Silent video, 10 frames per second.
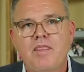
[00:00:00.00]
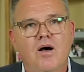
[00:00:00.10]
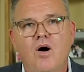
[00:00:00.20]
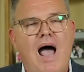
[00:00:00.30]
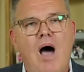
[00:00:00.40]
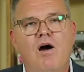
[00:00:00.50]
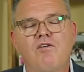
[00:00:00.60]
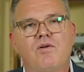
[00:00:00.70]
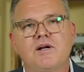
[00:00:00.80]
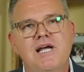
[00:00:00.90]
Oh,
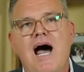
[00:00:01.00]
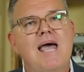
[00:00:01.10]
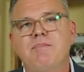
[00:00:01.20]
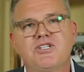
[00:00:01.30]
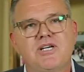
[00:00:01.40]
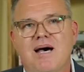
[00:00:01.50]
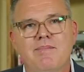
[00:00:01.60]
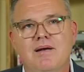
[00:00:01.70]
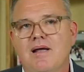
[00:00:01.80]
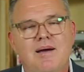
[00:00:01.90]
however, a time is
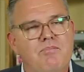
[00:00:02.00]
coming.